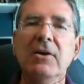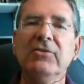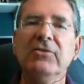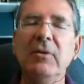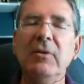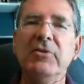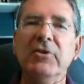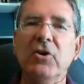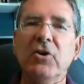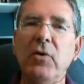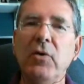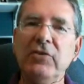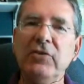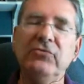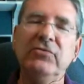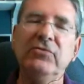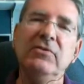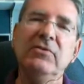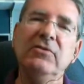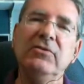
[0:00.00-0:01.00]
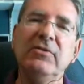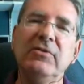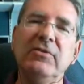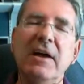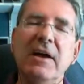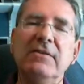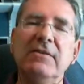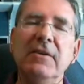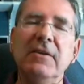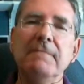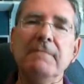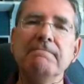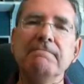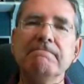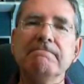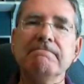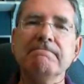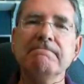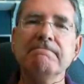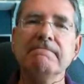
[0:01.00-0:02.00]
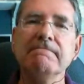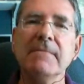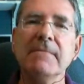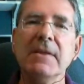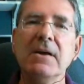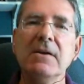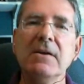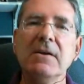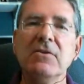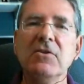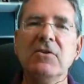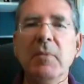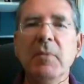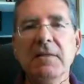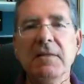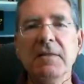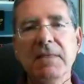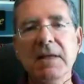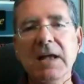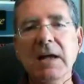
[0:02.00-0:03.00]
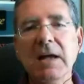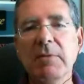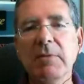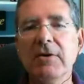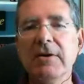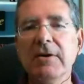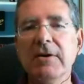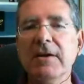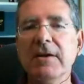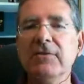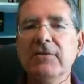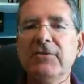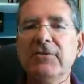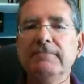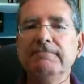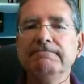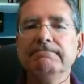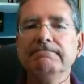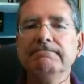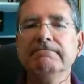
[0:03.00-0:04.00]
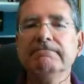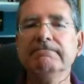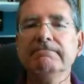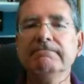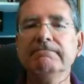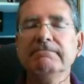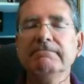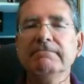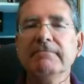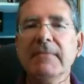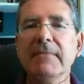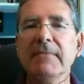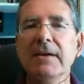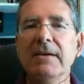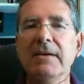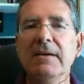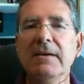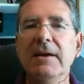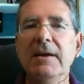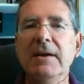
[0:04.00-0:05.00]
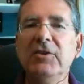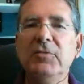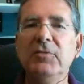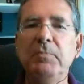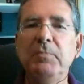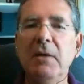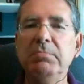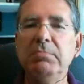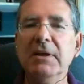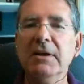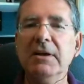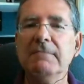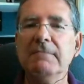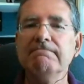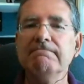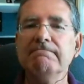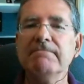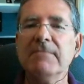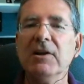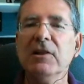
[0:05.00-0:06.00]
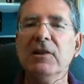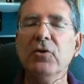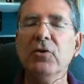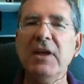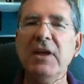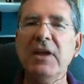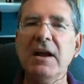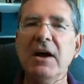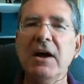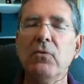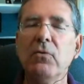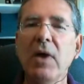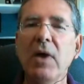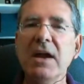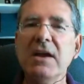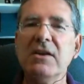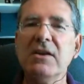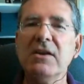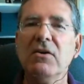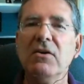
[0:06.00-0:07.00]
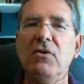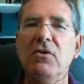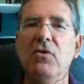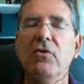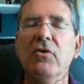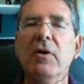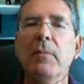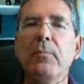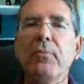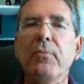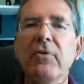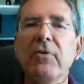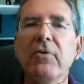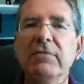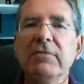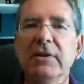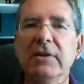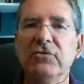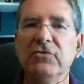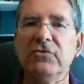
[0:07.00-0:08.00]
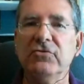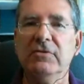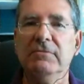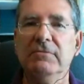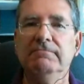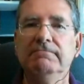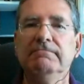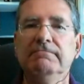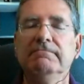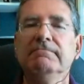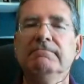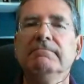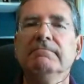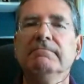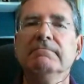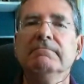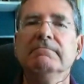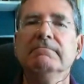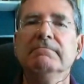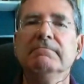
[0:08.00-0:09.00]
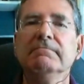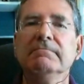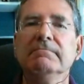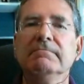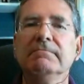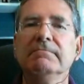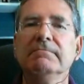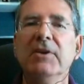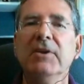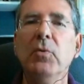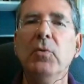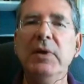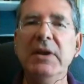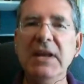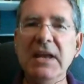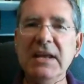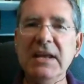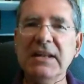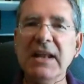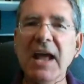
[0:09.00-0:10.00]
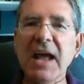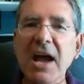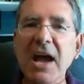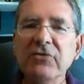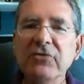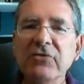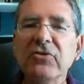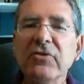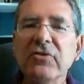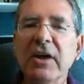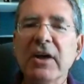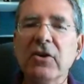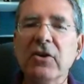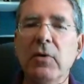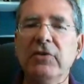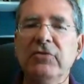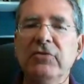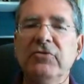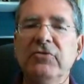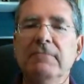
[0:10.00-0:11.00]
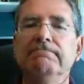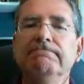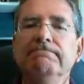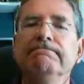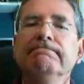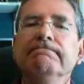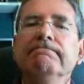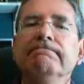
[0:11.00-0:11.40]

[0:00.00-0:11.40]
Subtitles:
Some of the questions that you might think about is public alerting a right or a privilege? You know, we need to answer that question.